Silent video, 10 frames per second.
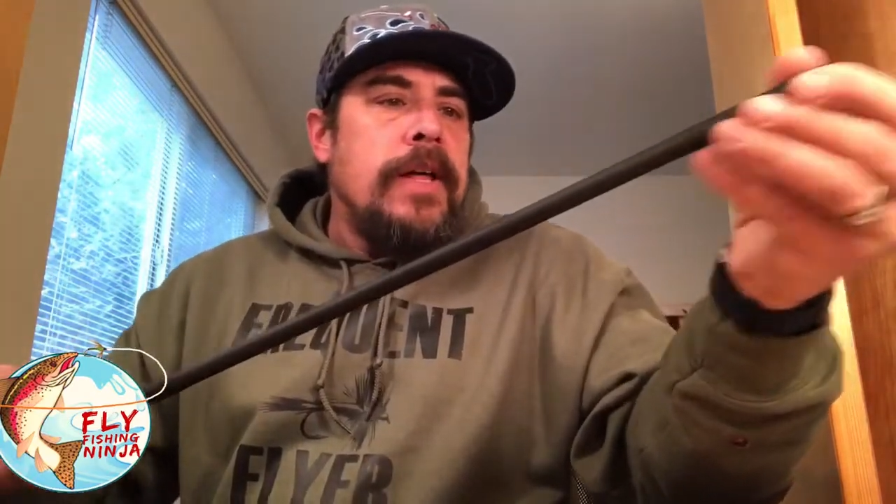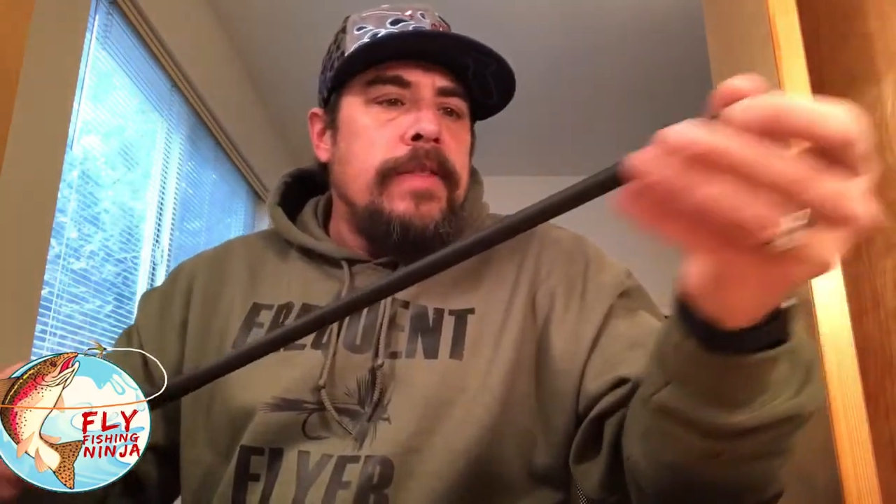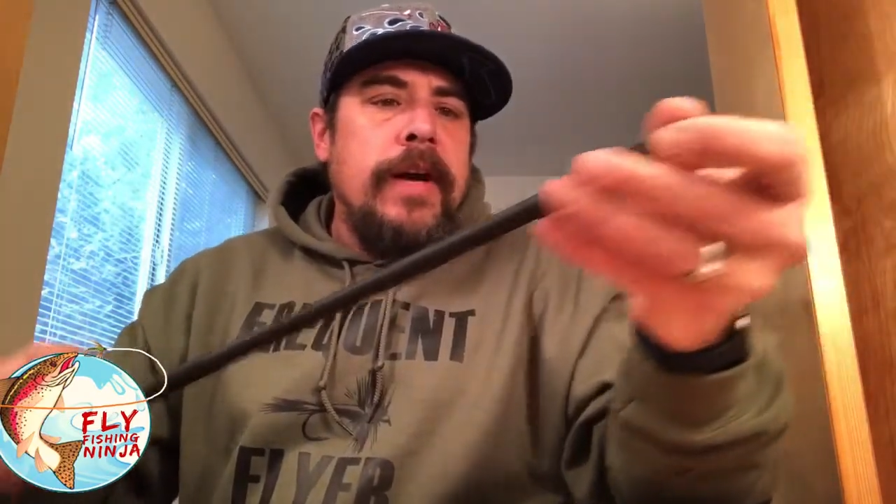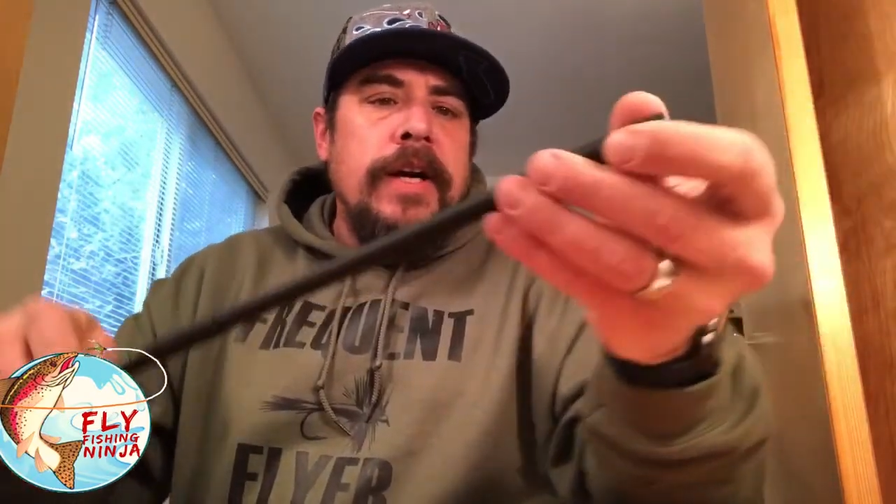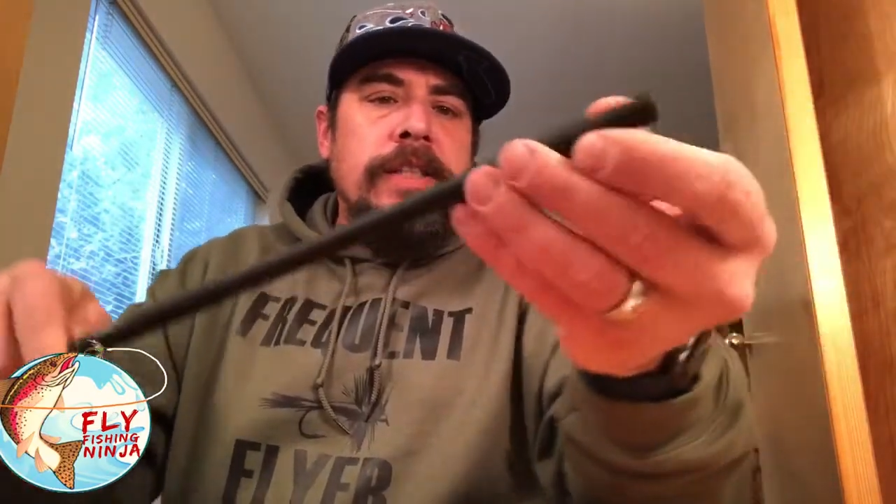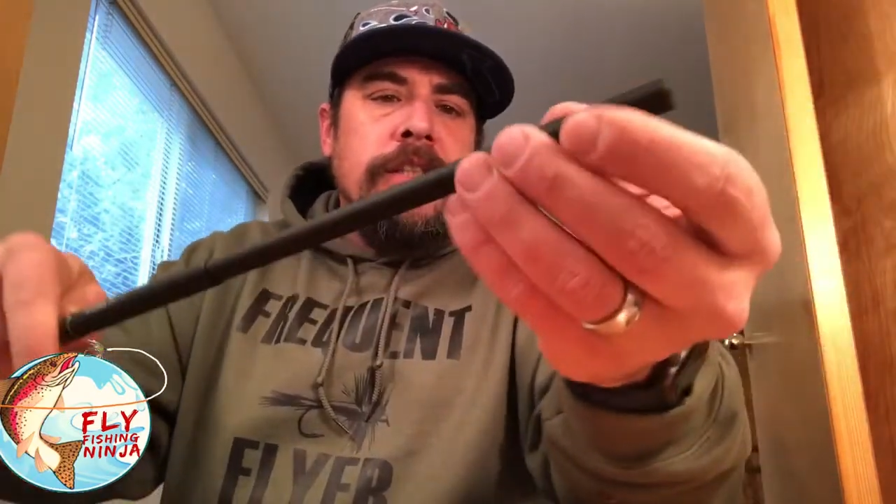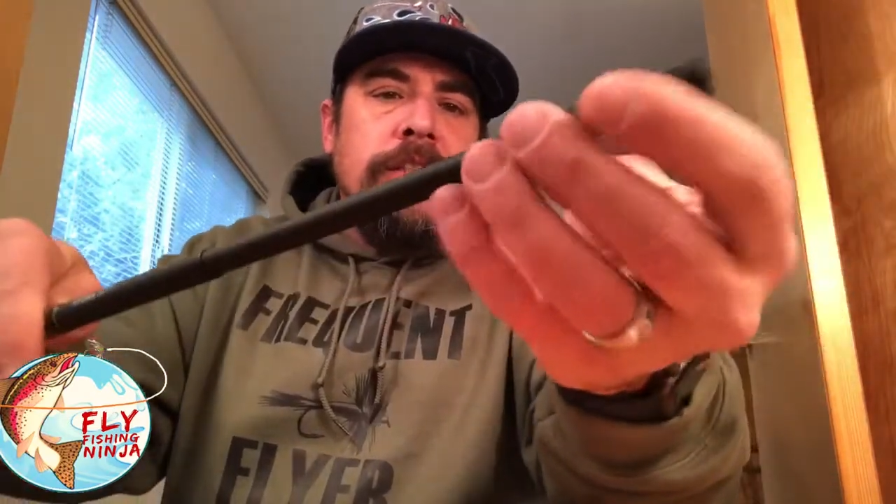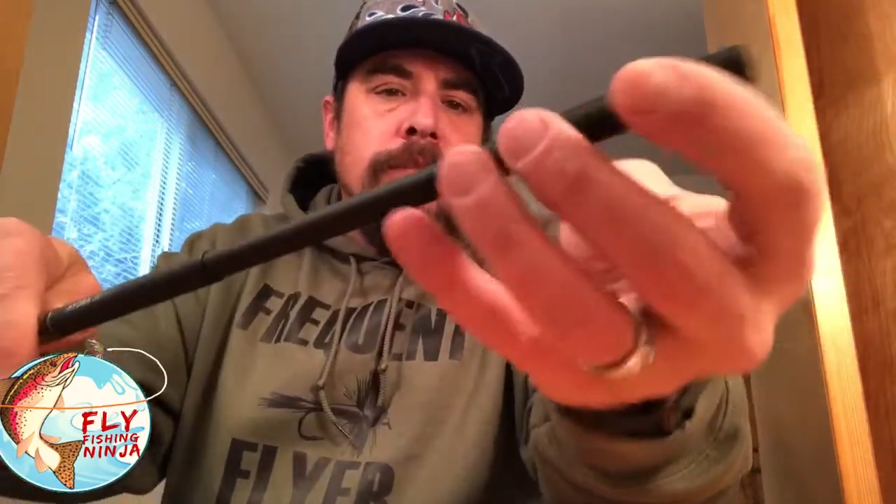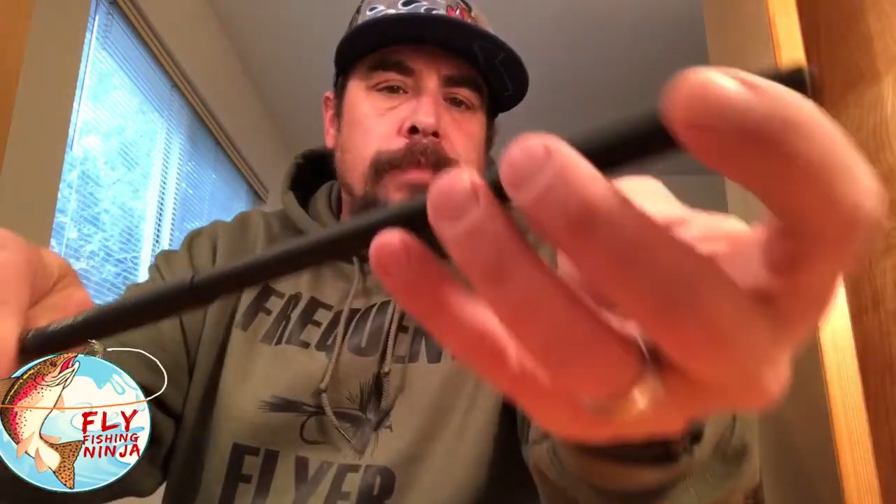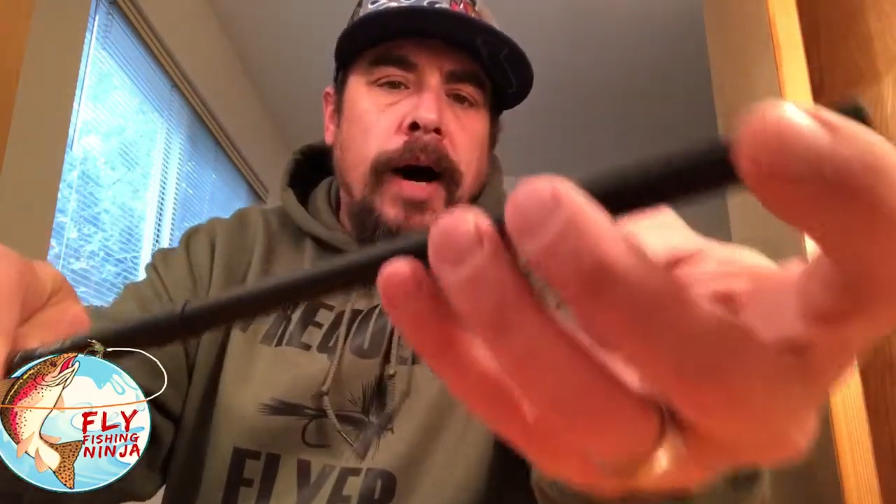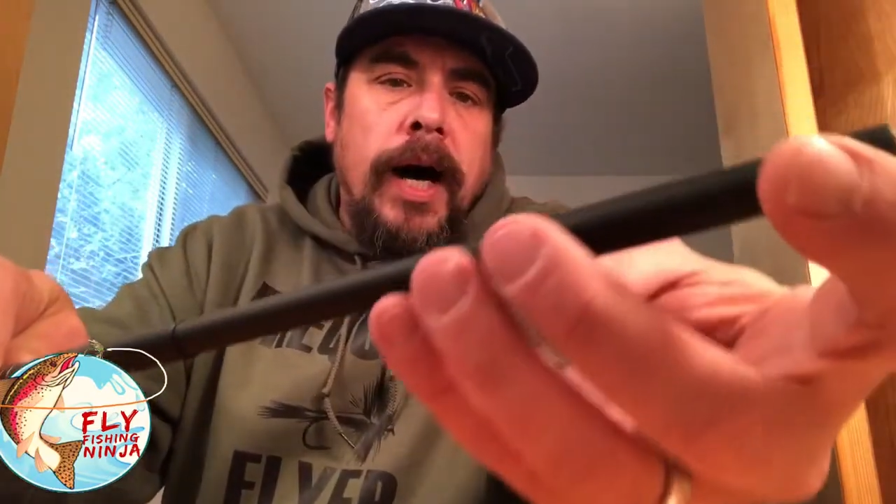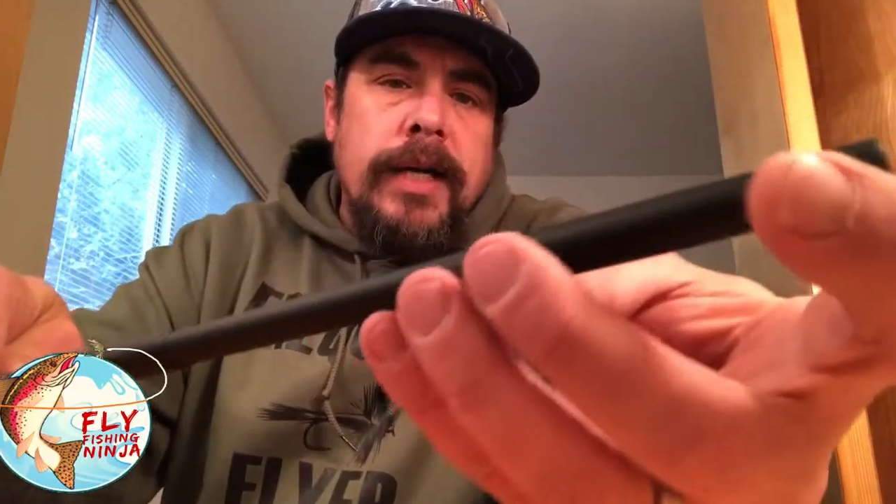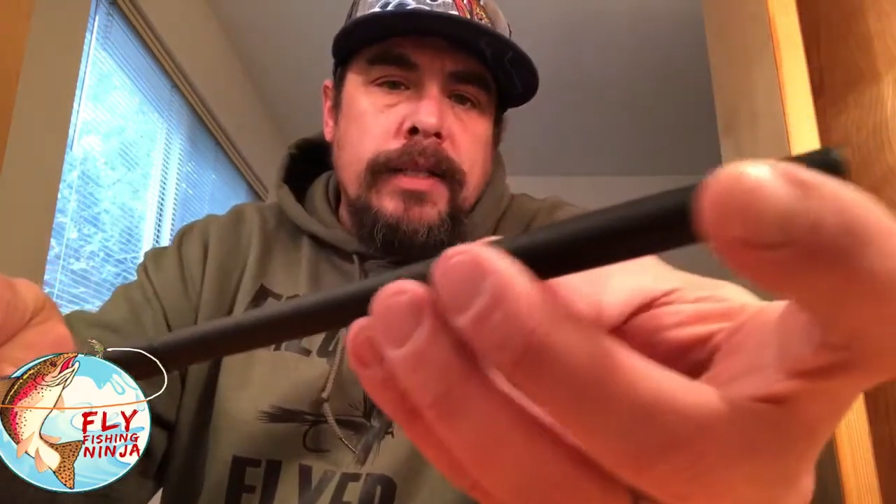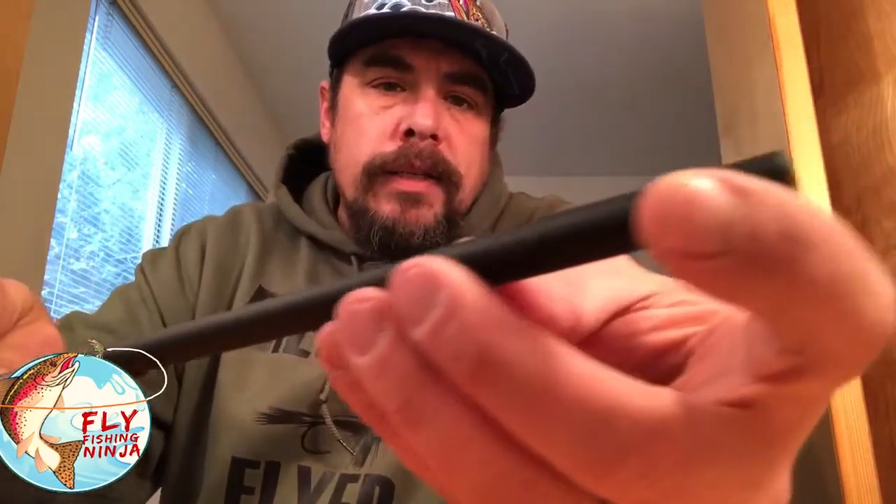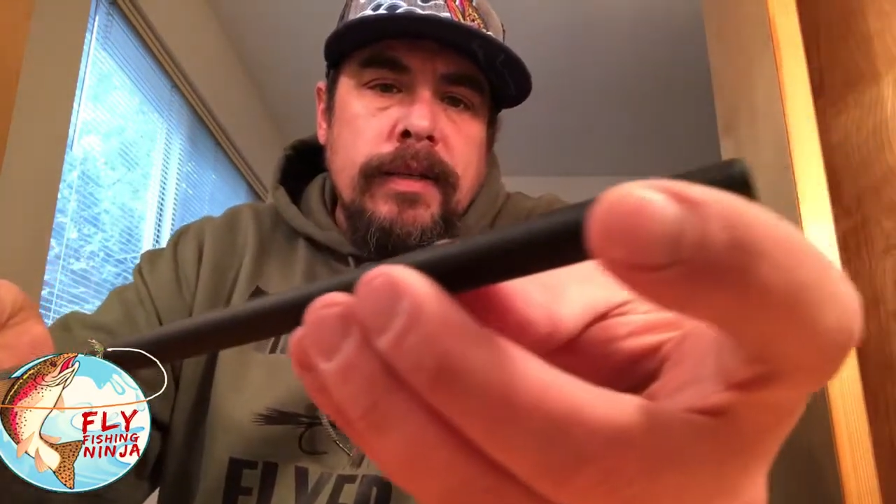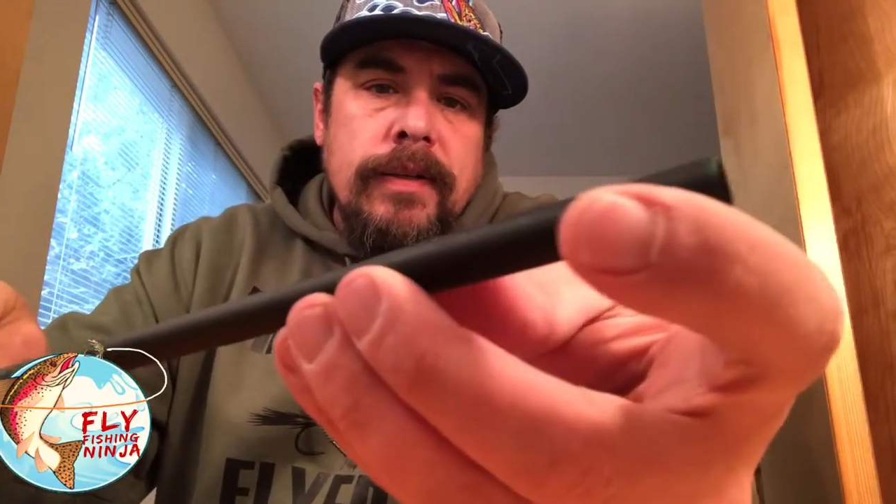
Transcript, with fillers: there is a spot